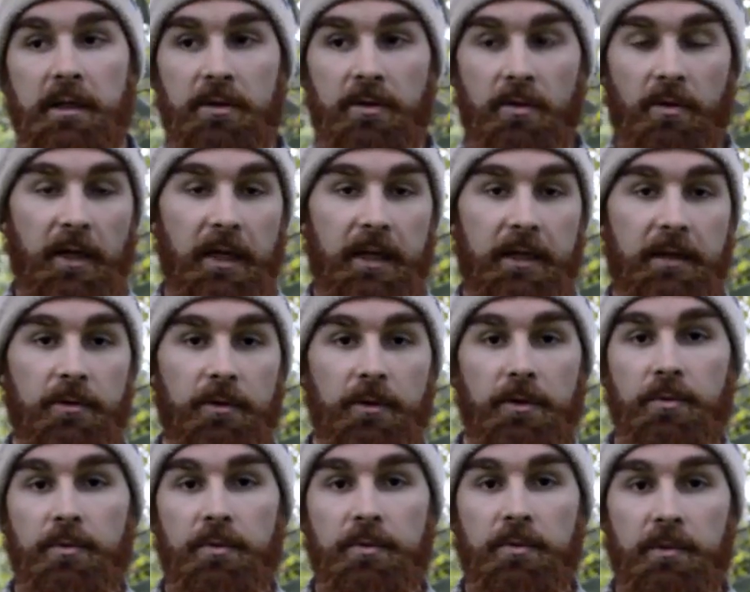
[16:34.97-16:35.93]
don't like or
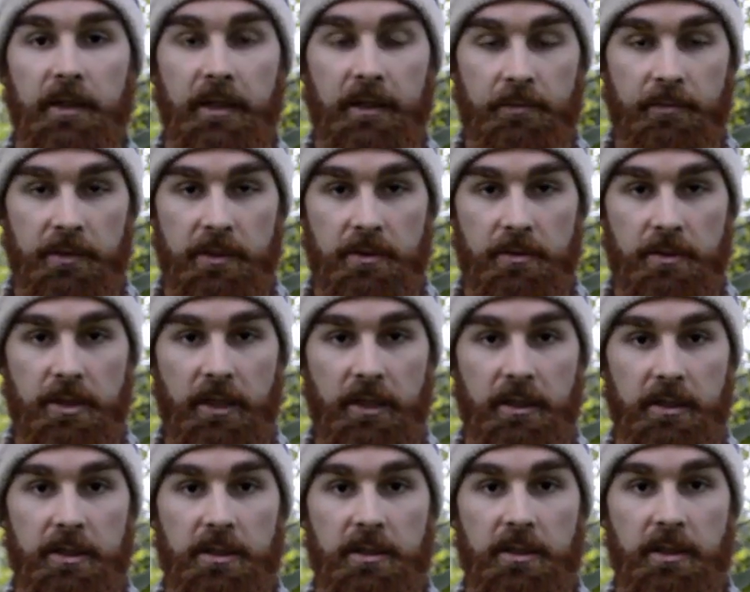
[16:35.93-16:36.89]
you would like me to
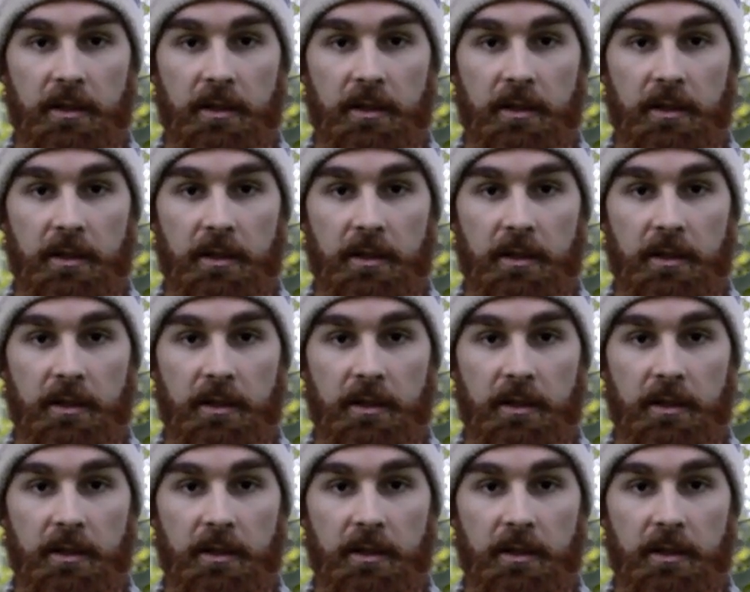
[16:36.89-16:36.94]
change,